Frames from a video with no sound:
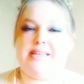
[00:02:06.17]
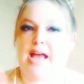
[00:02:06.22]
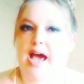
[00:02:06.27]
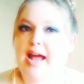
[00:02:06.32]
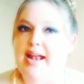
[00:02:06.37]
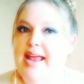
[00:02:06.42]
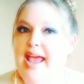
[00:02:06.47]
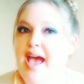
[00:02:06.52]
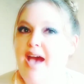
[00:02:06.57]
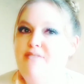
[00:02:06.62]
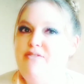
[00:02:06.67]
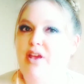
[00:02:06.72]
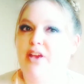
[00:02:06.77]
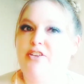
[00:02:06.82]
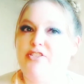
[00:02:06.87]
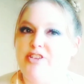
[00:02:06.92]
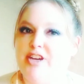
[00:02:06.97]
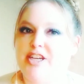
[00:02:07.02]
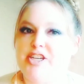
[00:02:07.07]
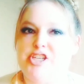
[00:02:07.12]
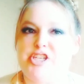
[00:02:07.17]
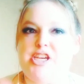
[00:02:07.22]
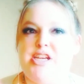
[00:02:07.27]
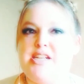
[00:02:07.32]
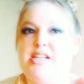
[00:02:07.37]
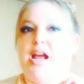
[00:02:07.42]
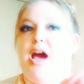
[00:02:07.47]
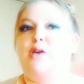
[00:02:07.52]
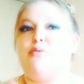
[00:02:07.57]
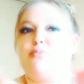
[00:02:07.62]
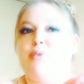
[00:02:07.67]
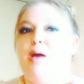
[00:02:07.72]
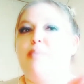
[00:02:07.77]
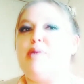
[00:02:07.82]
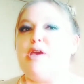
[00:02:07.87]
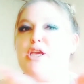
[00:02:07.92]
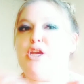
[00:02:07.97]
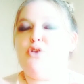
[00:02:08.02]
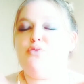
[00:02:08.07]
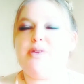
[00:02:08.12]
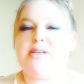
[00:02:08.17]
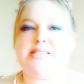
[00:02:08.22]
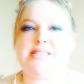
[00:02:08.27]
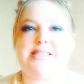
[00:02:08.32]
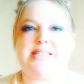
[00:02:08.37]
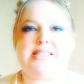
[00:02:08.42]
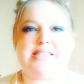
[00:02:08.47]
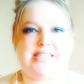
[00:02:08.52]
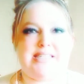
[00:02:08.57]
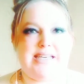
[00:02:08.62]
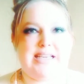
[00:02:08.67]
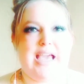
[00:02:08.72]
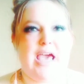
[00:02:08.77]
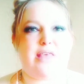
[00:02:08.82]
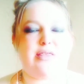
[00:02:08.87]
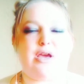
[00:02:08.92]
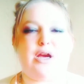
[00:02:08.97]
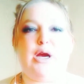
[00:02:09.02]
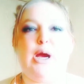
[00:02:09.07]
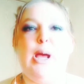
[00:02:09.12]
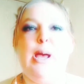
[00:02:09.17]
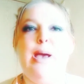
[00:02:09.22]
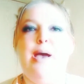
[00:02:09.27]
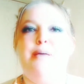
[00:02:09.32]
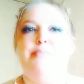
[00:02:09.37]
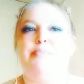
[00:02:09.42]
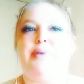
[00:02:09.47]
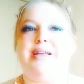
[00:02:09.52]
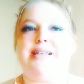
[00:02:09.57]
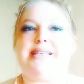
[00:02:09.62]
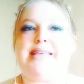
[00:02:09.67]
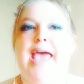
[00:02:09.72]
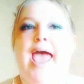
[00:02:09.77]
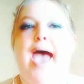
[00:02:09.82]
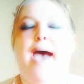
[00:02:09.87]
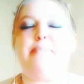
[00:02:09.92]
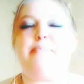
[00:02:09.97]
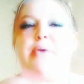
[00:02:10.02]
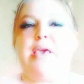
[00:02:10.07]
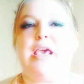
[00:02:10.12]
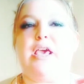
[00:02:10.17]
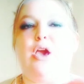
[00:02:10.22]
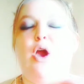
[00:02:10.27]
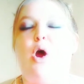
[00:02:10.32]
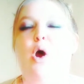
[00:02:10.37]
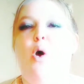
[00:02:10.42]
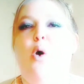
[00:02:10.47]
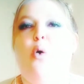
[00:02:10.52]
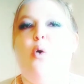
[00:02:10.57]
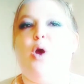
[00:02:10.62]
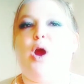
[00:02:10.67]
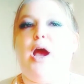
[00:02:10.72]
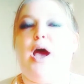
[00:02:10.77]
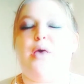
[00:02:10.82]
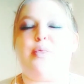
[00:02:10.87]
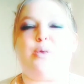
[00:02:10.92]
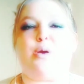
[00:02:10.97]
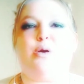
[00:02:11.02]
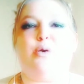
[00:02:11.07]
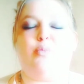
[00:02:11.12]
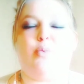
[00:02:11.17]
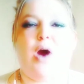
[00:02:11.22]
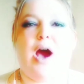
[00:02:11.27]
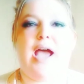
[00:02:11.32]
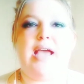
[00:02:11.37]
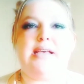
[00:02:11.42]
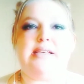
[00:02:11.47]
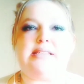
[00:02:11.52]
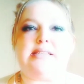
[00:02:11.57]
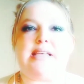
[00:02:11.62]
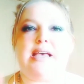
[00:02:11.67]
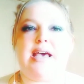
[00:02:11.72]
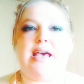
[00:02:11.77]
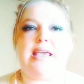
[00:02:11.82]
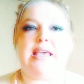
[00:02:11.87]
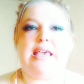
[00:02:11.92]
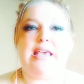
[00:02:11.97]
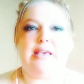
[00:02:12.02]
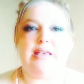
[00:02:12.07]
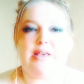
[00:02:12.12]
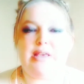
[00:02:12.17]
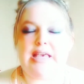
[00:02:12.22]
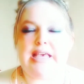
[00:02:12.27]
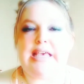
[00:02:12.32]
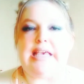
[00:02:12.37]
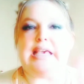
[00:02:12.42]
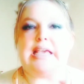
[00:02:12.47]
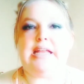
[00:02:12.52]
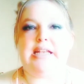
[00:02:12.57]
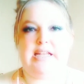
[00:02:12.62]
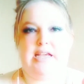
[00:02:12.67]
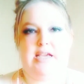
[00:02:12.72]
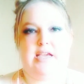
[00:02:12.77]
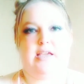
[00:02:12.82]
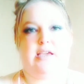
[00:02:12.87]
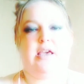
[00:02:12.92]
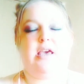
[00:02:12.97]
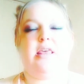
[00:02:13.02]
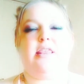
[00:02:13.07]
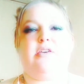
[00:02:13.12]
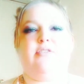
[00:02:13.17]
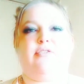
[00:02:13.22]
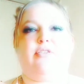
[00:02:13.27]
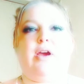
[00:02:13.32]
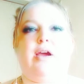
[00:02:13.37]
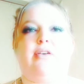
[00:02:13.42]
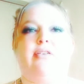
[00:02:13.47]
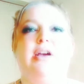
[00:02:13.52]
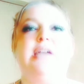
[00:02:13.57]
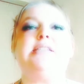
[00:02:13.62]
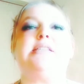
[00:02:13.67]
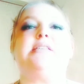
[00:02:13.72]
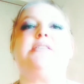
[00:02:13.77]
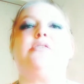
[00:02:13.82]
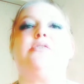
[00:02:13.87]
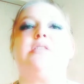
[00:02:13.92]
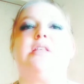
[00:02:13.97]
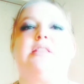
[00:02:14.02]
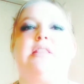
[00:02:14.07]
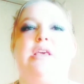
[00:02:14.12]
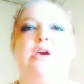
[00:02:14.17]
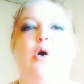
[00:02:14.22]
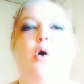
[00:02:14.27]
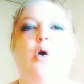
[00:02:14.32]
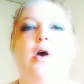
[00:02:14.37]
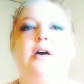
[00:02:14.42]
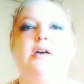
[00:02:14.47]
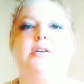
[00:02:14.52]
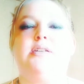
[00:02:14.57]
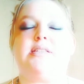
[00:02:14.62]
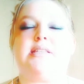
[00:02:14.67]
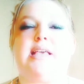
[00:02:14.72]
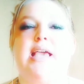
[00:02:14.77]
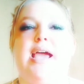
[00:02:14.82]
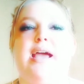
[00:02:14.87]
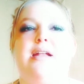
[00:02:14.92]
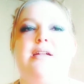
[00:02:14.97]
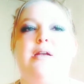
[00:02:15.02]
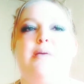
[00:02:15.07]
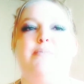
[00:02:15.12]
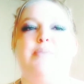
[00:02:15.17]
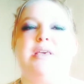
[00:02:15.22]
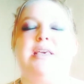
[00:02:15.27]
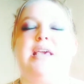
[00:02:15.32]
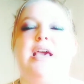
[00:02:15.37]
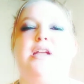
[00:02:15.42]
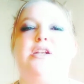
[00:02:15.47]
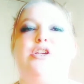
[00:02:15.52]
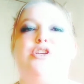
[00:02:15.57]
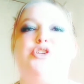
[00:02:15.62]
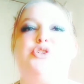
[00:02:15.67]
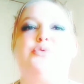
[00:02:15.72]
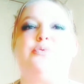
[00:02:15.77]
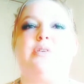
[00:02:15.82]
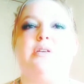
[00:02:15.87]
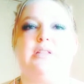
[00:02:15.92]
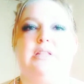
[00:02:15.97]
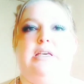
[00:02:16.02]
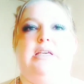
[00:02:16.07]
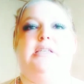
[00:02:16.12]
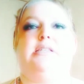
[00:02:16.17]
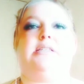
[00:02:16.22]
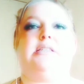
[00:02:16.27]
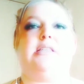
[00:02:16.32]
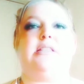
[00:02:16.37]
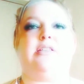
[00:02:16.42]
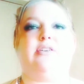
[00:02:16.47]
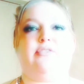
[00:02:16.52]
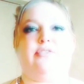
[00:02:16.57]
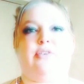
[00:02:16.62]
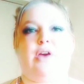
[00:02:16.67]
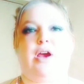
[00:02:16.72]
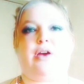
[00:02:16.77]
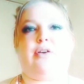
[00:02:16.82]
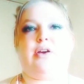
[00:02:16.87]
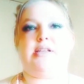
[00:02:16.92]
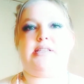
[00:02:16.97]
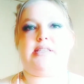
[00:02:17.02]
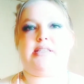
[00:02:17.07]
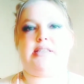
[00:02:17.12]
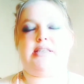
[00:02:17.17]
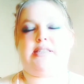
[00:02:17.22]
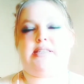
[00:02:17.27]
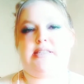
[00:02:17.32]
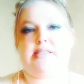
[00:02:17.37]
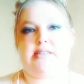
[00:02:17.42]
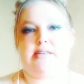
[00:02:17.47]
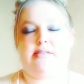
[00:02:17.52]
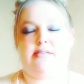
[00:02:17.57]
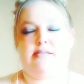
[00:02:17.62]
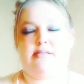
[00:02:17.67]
Not heavy friction, not rubbing your wrists together, but tapping or otherwise heating the fragrance so that the oils can begin to release the fragrances.